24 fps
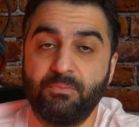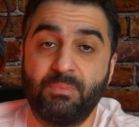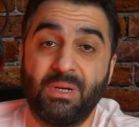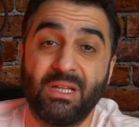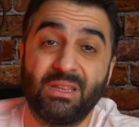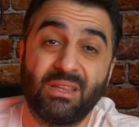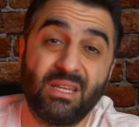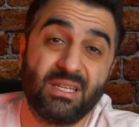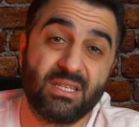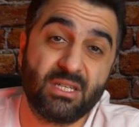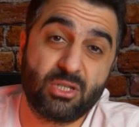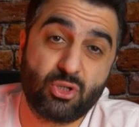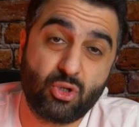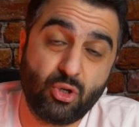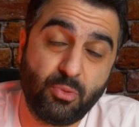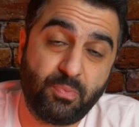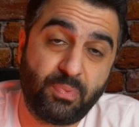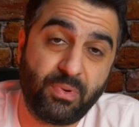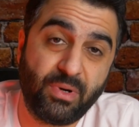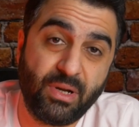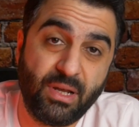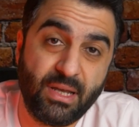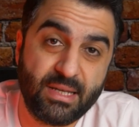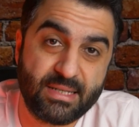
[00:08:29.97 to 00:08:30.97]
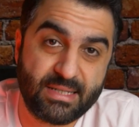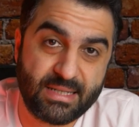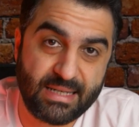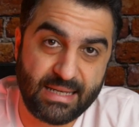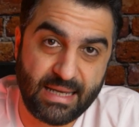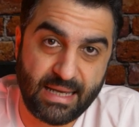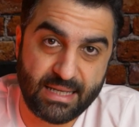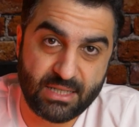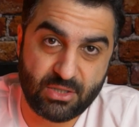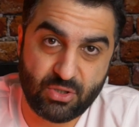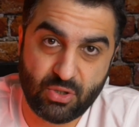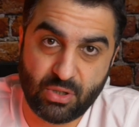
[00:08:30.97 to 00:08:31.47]
But this is super easy,
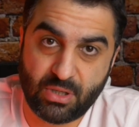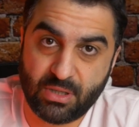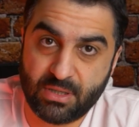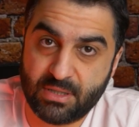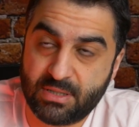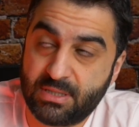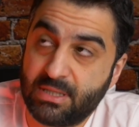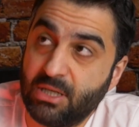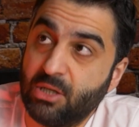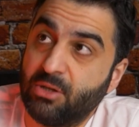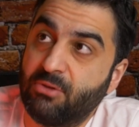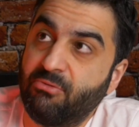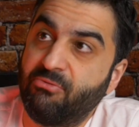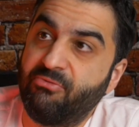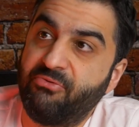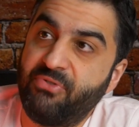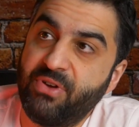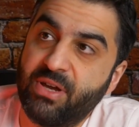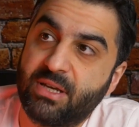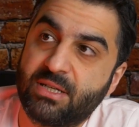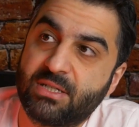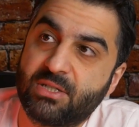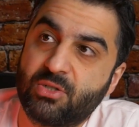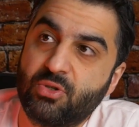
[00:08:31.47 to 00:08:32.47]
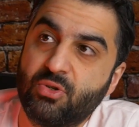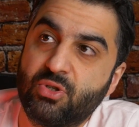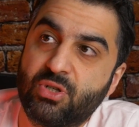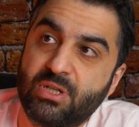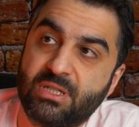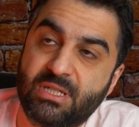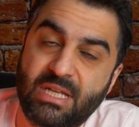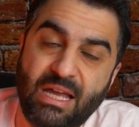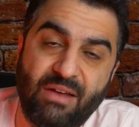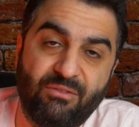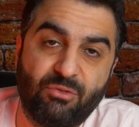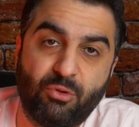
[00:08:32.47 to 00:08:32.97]
as you can see, to fix. You
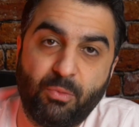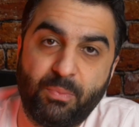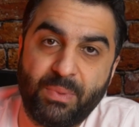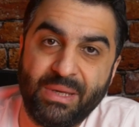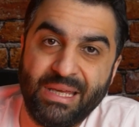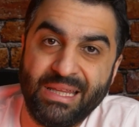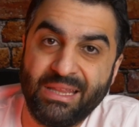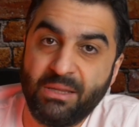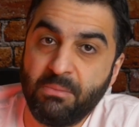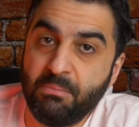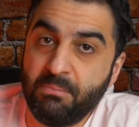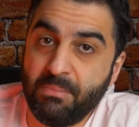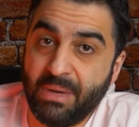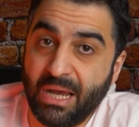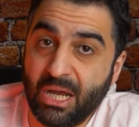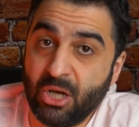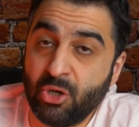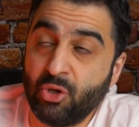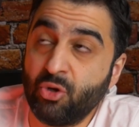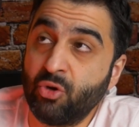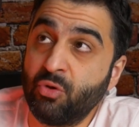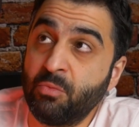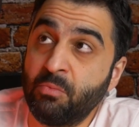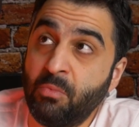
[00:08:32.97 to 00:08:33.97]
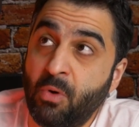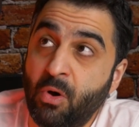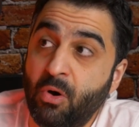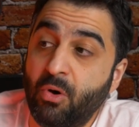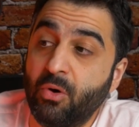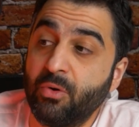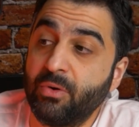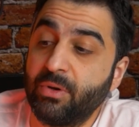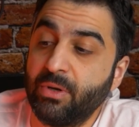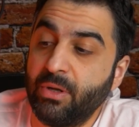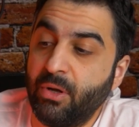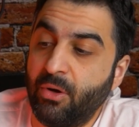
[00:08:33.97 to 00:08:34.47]
just have to be in the manual
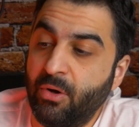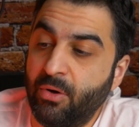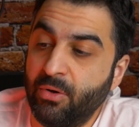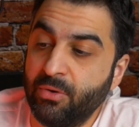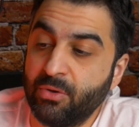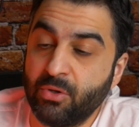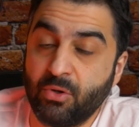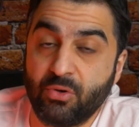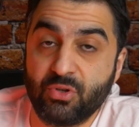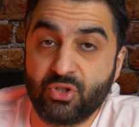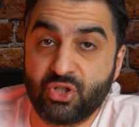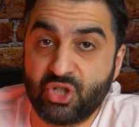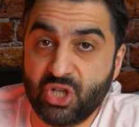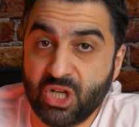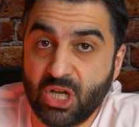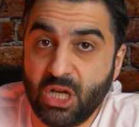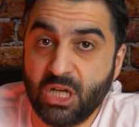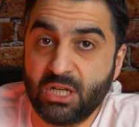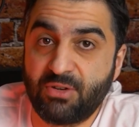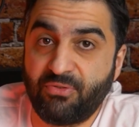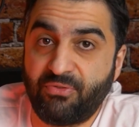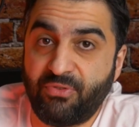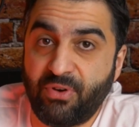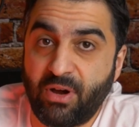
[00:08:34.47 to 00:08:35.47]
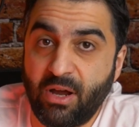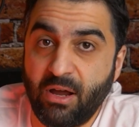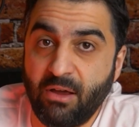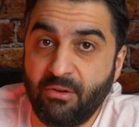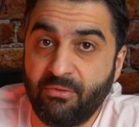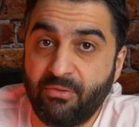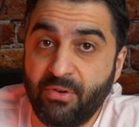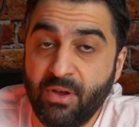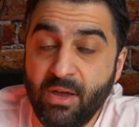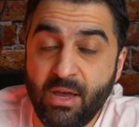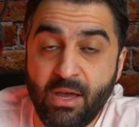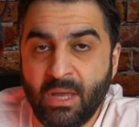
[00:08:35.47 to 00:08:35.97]
mode on your
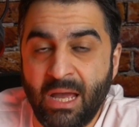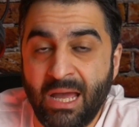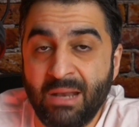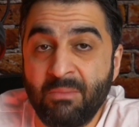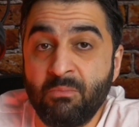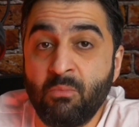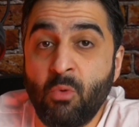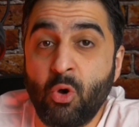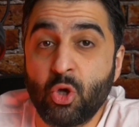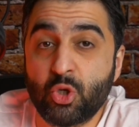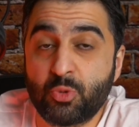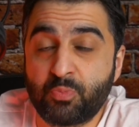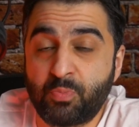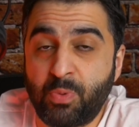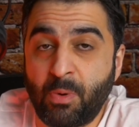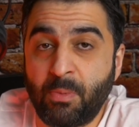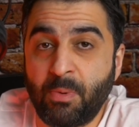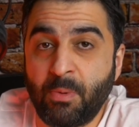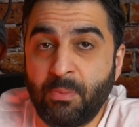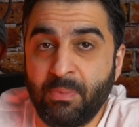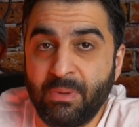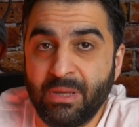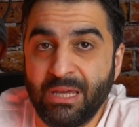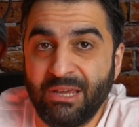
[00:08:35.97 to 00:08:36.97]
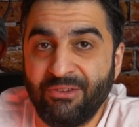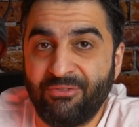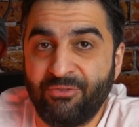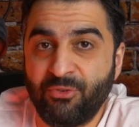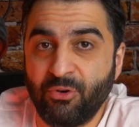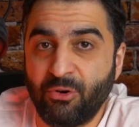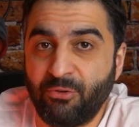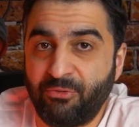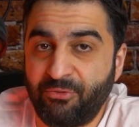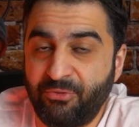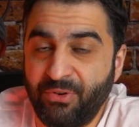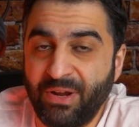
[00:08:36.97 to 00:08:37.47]
GH5, and most probably if
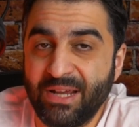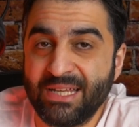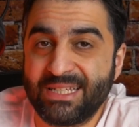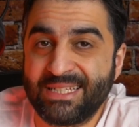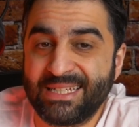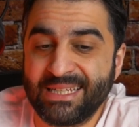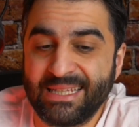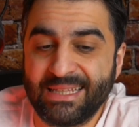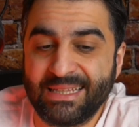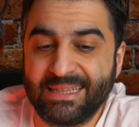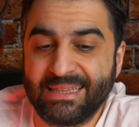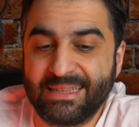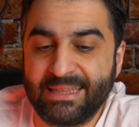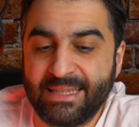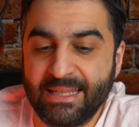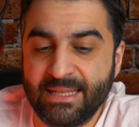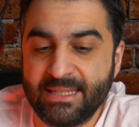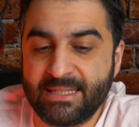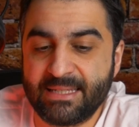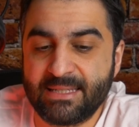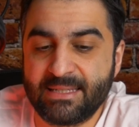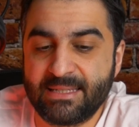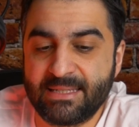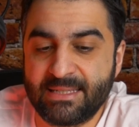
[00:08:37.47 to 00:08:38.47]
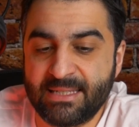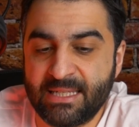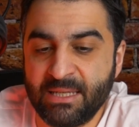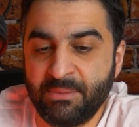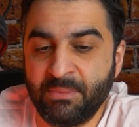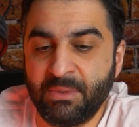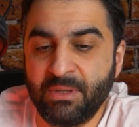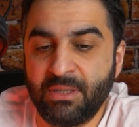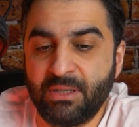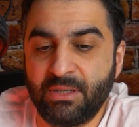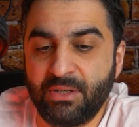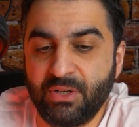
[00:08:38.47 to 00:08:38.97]
you're facing this
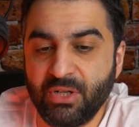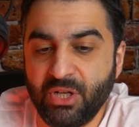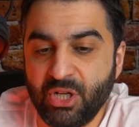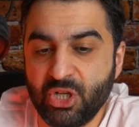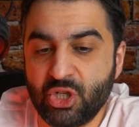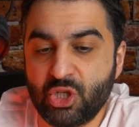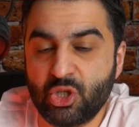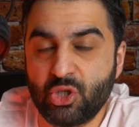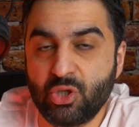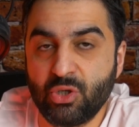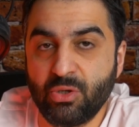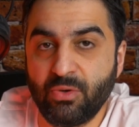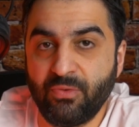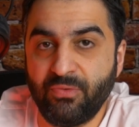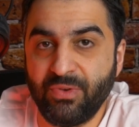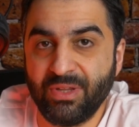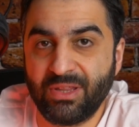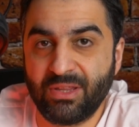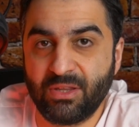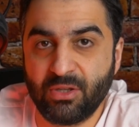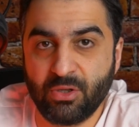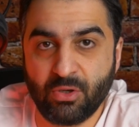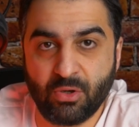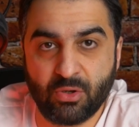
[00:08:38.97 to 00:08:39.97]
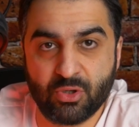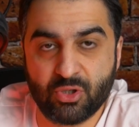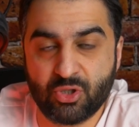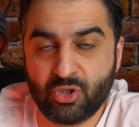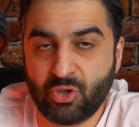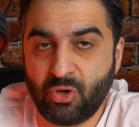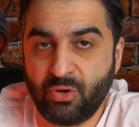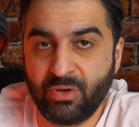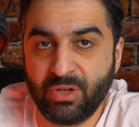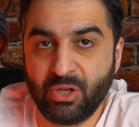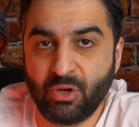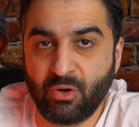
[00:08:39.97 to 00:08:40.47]
similar issue with your
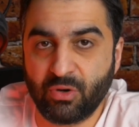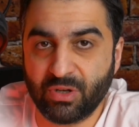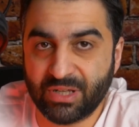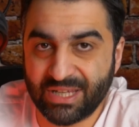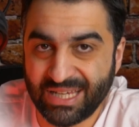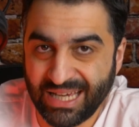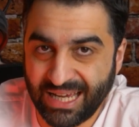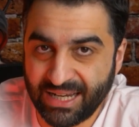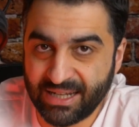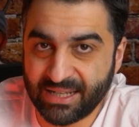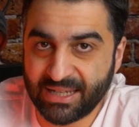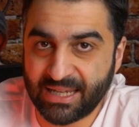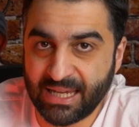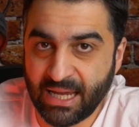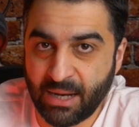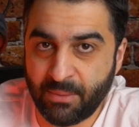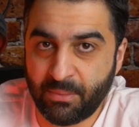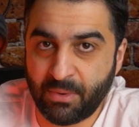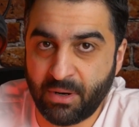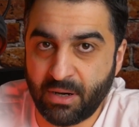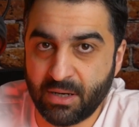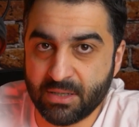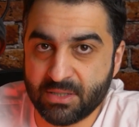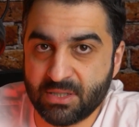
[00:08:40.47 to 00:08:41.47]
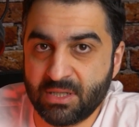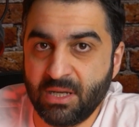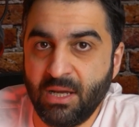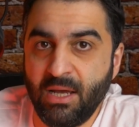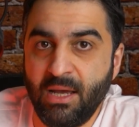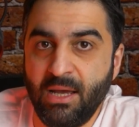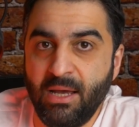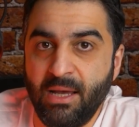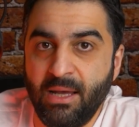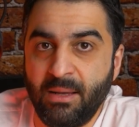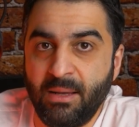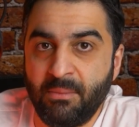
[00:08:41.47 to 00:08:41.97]
Sony or Canon cameras,
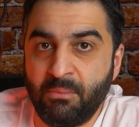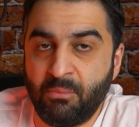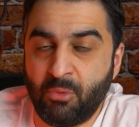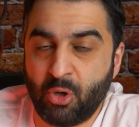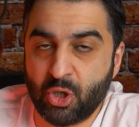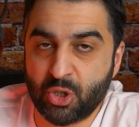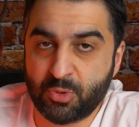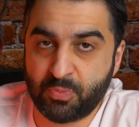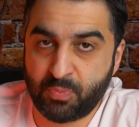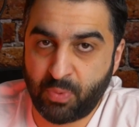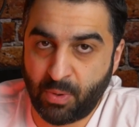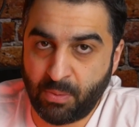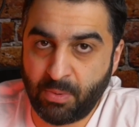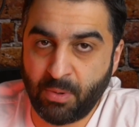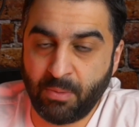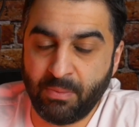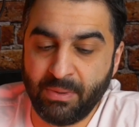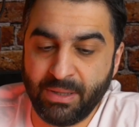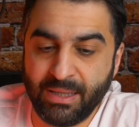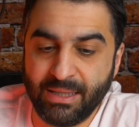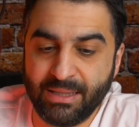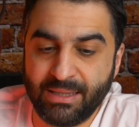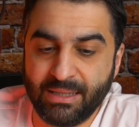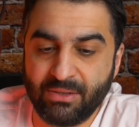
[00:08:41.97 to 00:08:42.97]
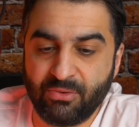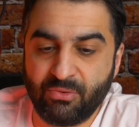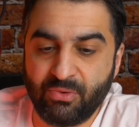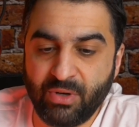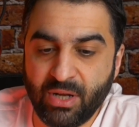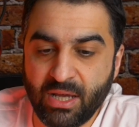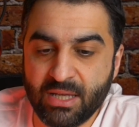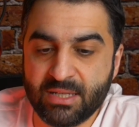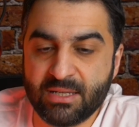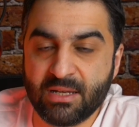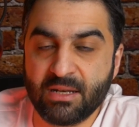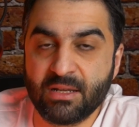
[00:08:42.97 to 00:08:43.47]
most probably the
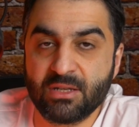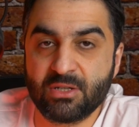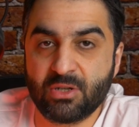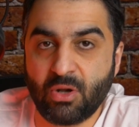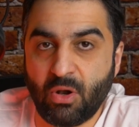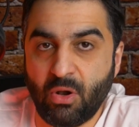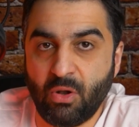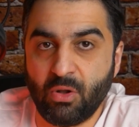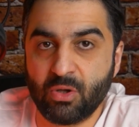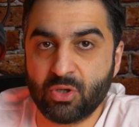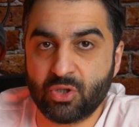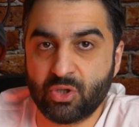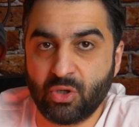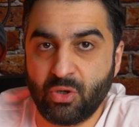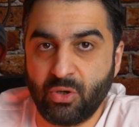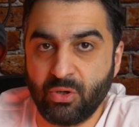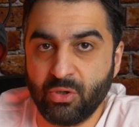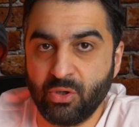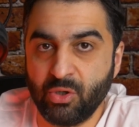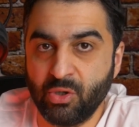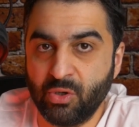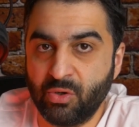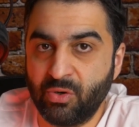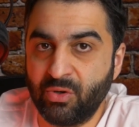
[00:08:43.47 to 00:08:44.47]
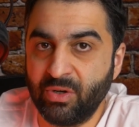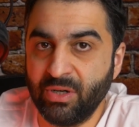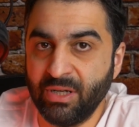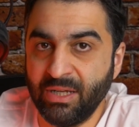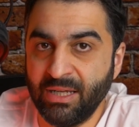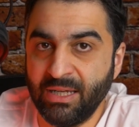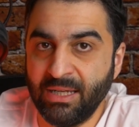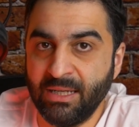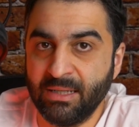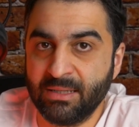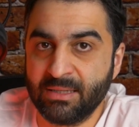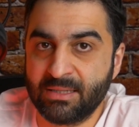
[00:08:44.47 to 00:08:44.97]
reason is also you're
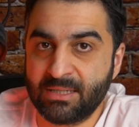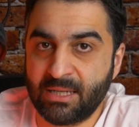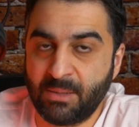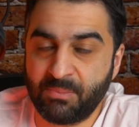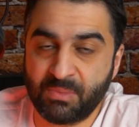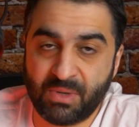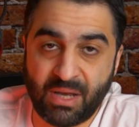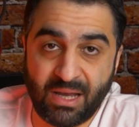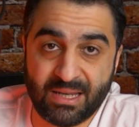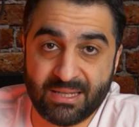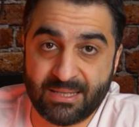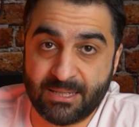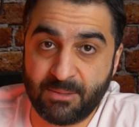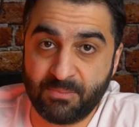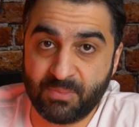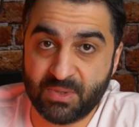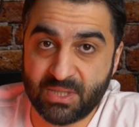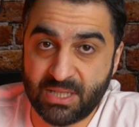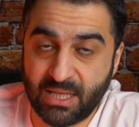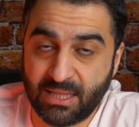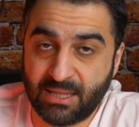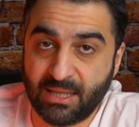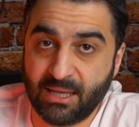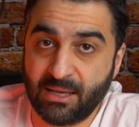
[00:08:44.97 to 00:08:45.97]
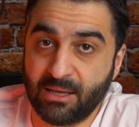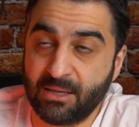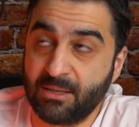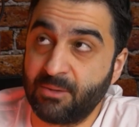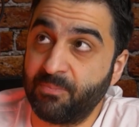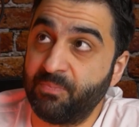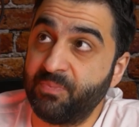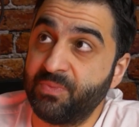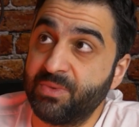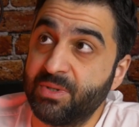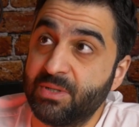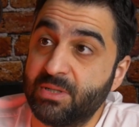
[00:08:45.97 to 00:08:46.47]
in some custom
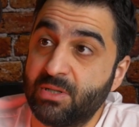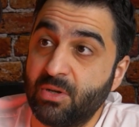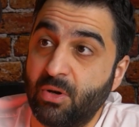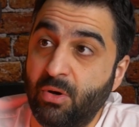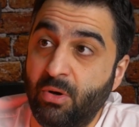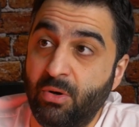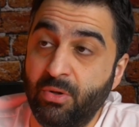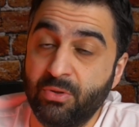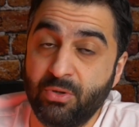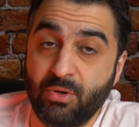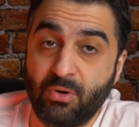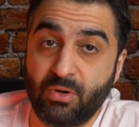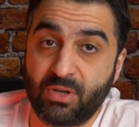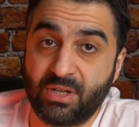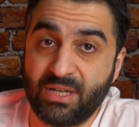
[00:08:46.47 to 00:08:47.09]
settings on your